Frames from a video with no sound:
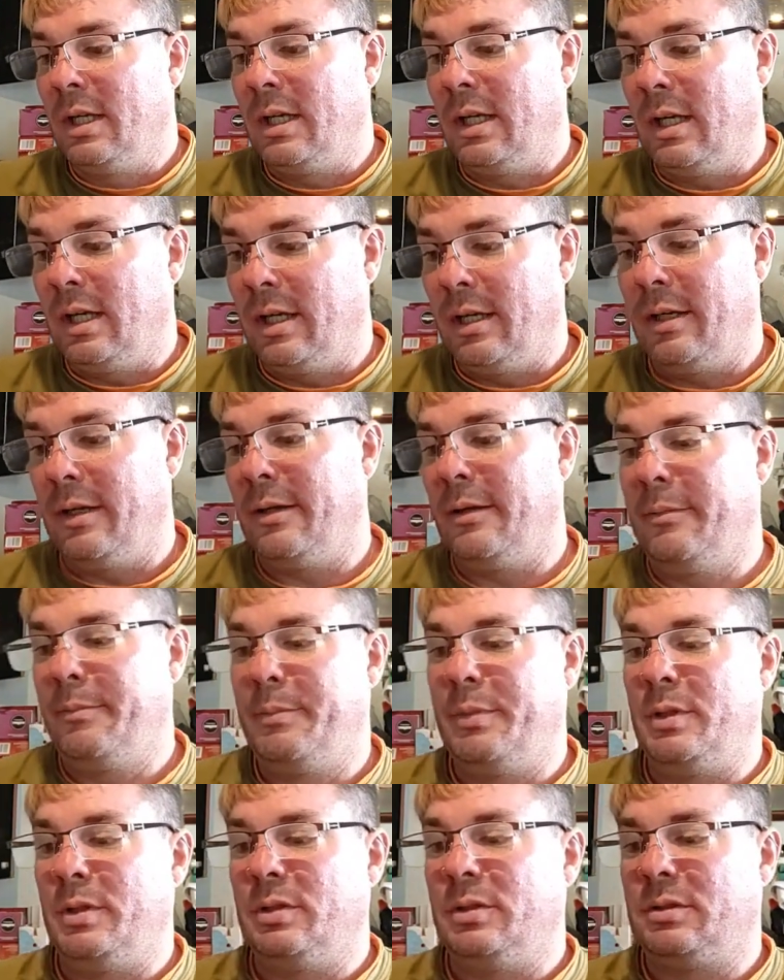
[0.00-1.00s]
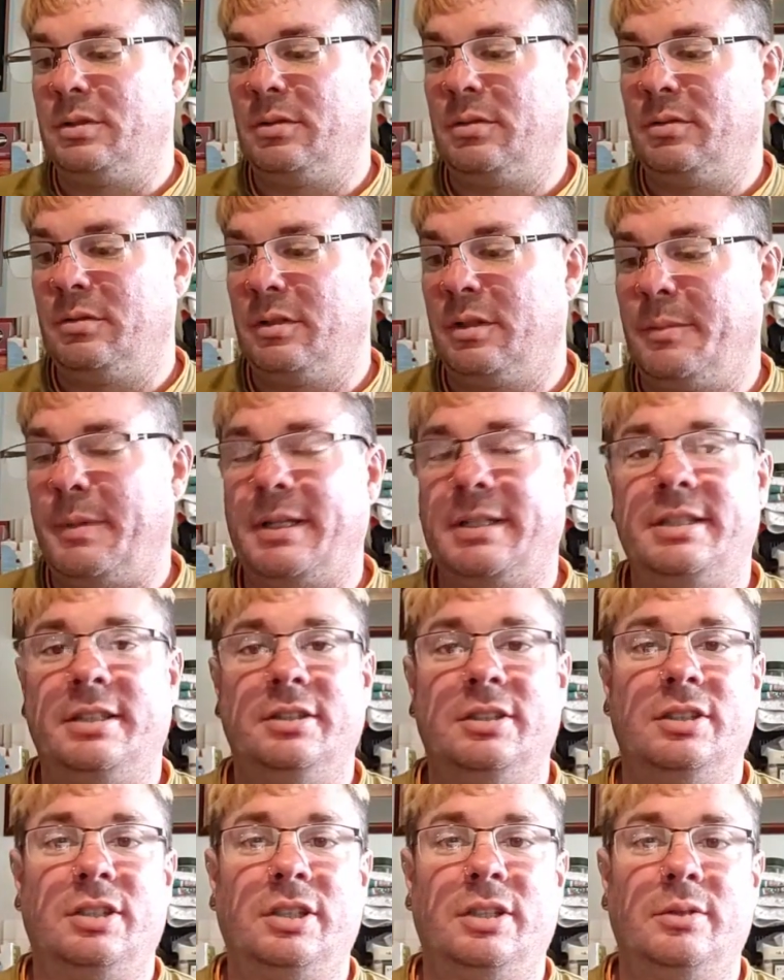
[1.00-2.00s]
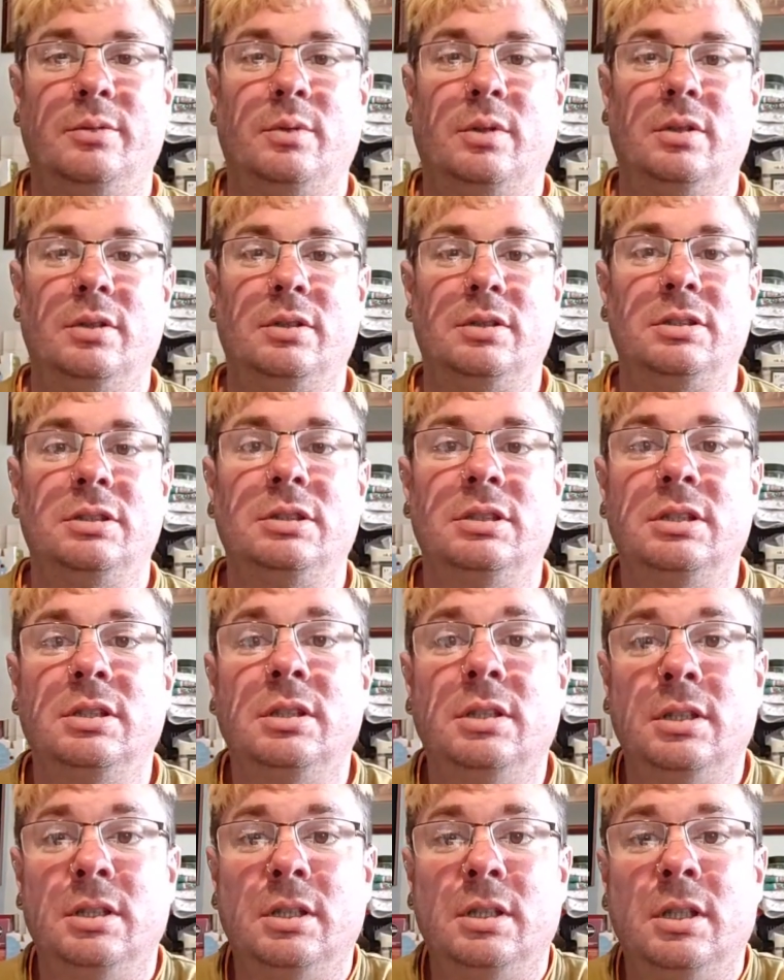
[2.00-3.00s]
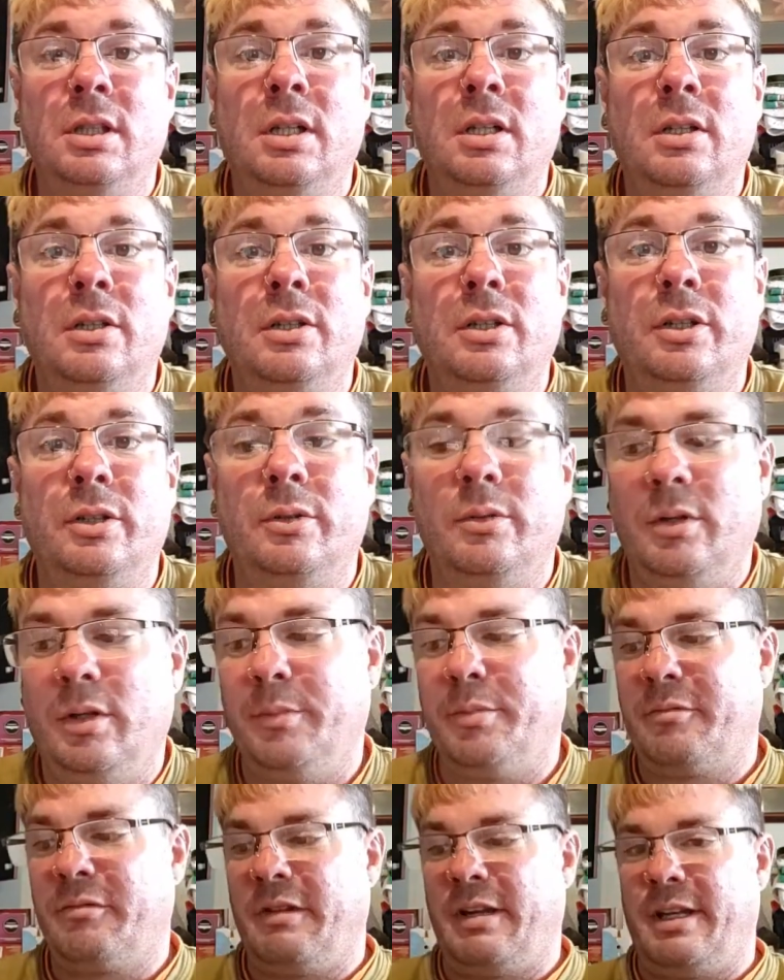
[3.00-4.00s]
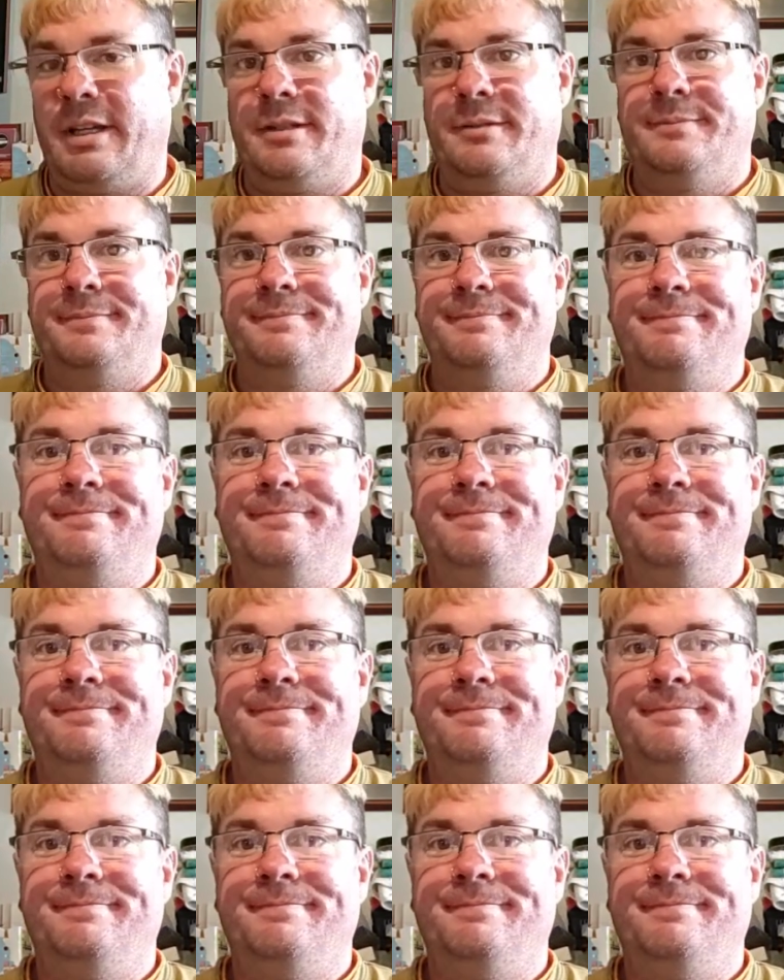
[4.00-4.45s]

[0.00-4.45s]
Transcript: but the best thing to do was to upgrade.